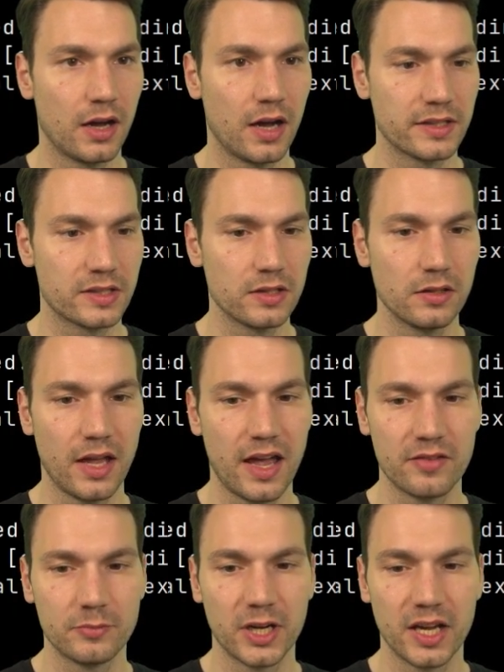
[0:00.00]
I still
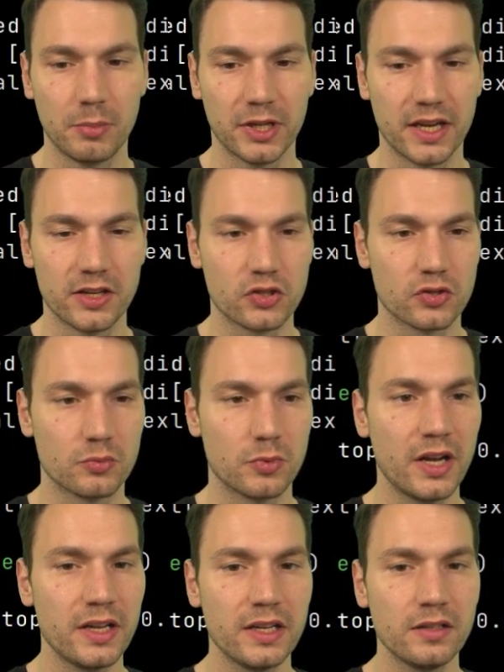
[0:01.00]
have my application
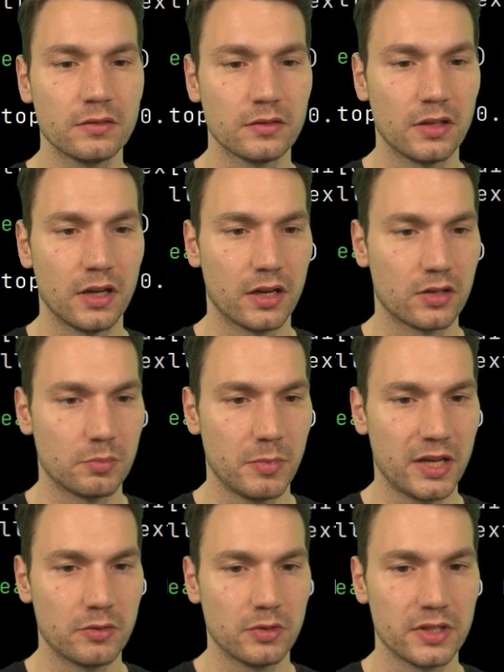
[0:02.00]
running. I could
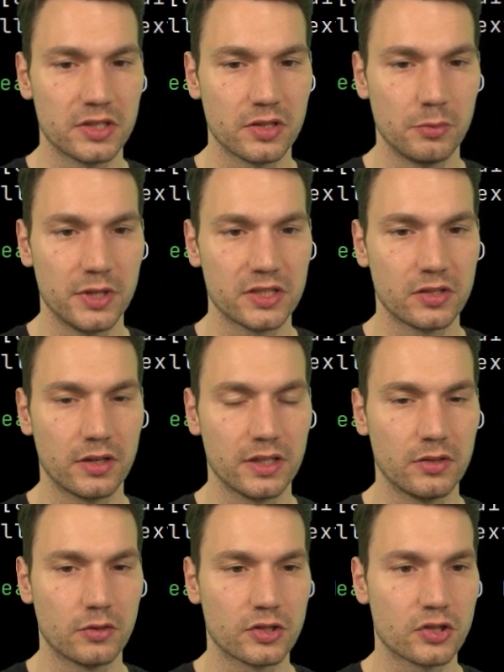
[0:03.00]
manually restart
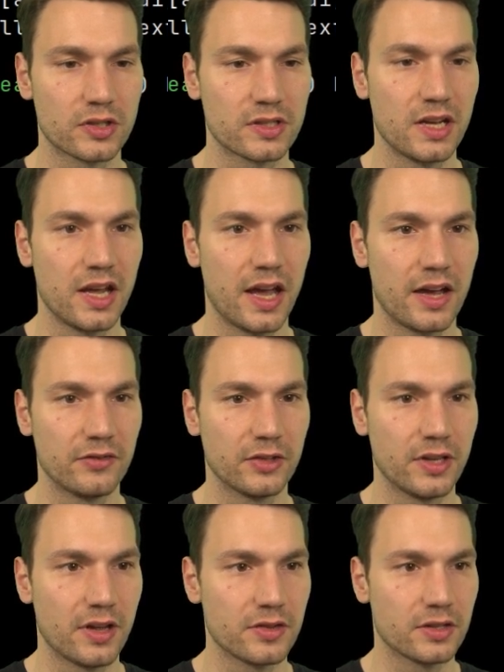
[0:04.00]
it or just have
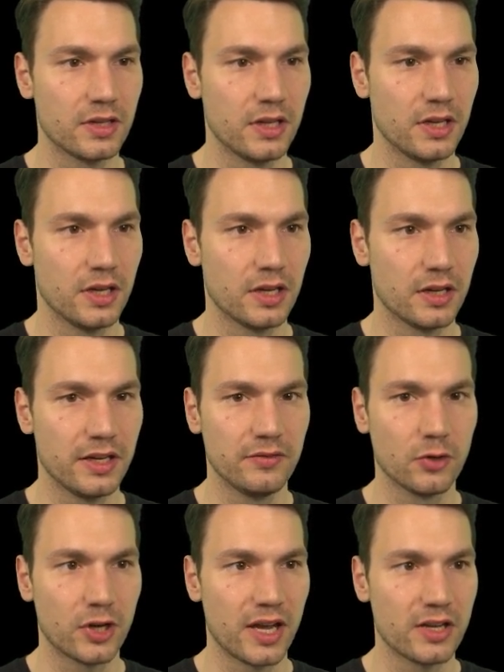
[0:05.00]
another
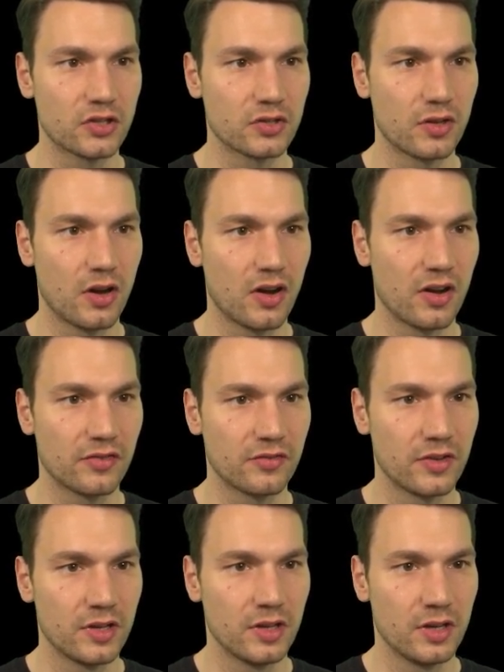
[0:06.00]
invocation
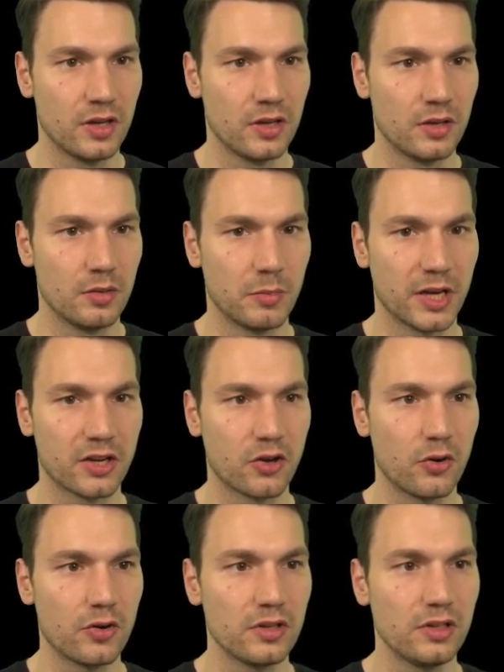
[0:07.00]
of a
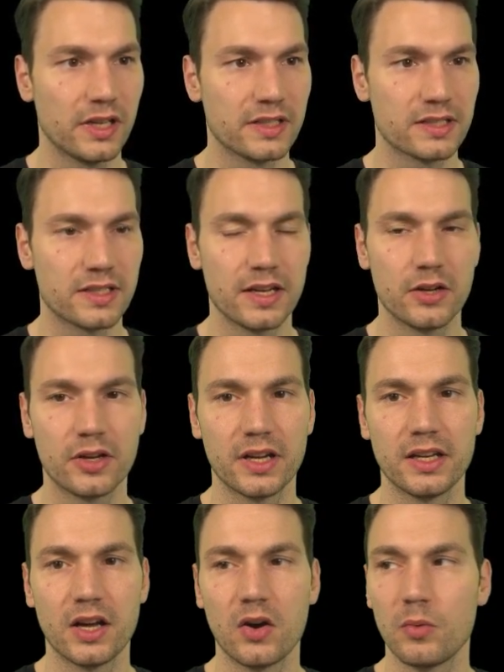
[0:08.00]
curl and say,
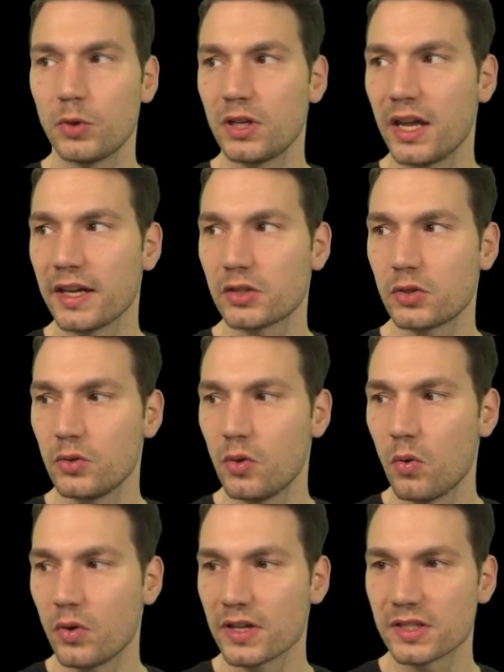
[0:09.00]
okay, now I would like to
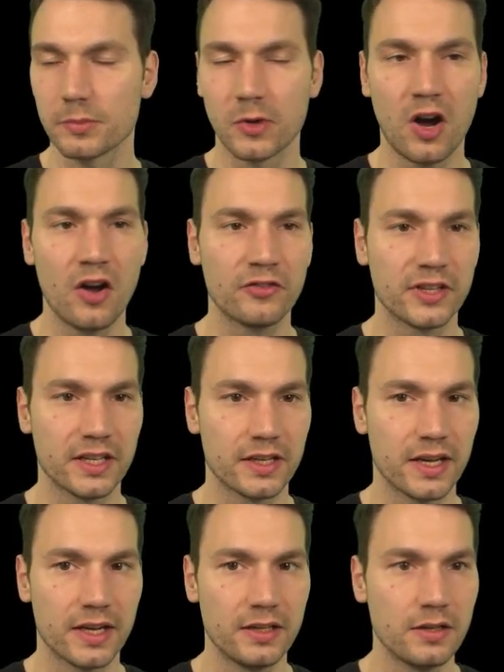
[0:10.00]
order some coffee
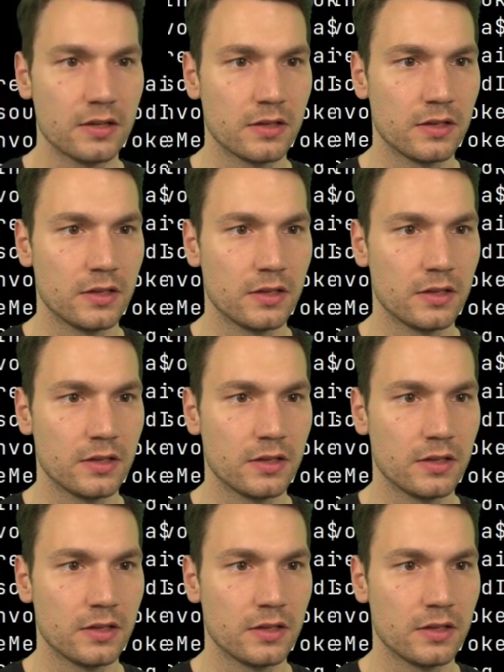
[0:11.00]
again.